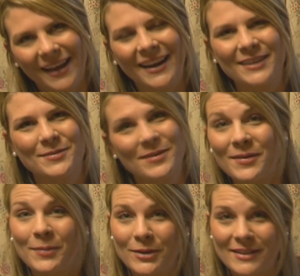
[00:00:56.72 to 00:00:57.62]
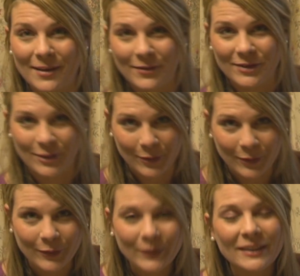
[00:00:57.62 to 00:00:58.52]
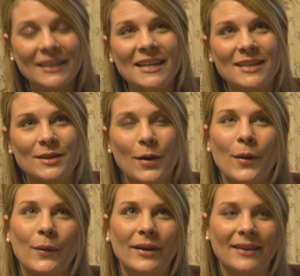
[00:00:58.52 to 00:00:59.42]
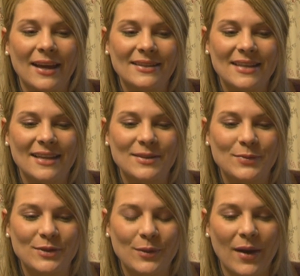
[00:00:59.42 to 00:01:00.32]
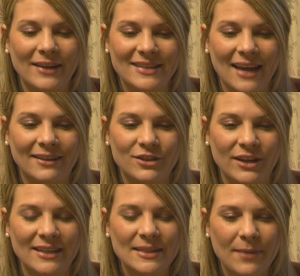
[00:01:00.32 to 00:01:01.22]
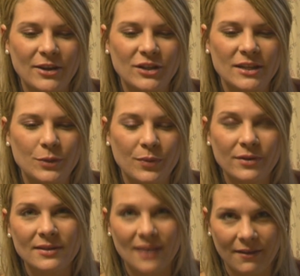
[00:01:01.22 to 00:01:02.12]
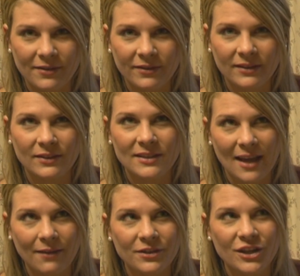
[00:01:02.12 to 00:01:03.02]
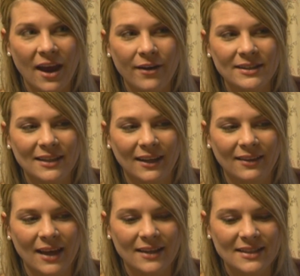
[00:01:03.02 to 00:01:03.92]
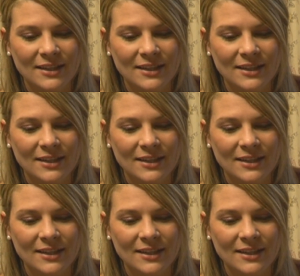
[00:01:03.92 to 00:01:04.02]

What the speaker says: like to believe I'm not selfish at all. So in that sense, it was quite challenging, especially to put a selfish character like that